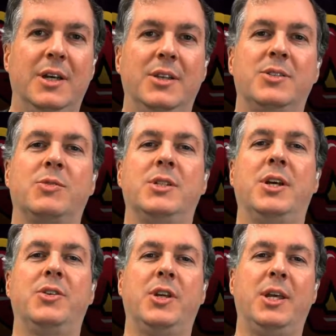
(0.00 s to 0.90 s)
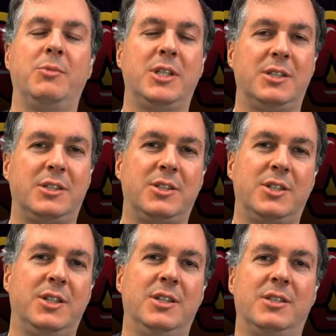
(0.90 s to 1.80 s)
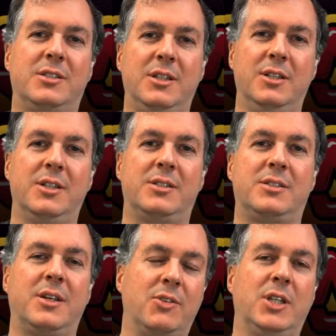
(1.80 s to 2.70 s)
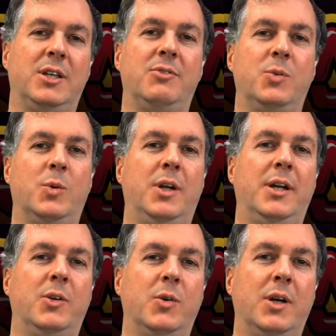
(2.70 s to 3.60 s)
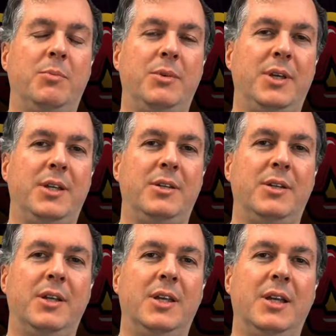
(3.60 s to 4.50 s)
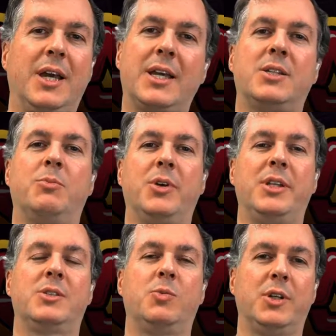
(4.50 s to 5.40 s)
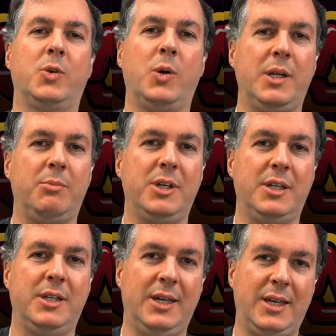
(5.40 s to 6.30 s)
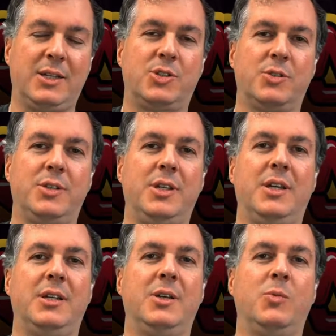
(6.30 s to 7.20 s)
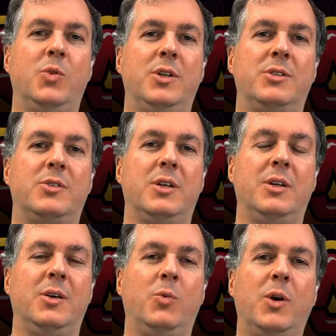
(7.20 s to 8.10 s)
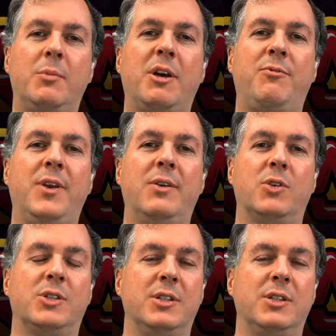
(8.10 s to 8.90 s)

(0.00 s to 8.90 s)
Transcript: This was another game that existed in the CLS 7-Eleven where I grew up, and I got to play this one quite a bit, actually, and it was one of my favorites.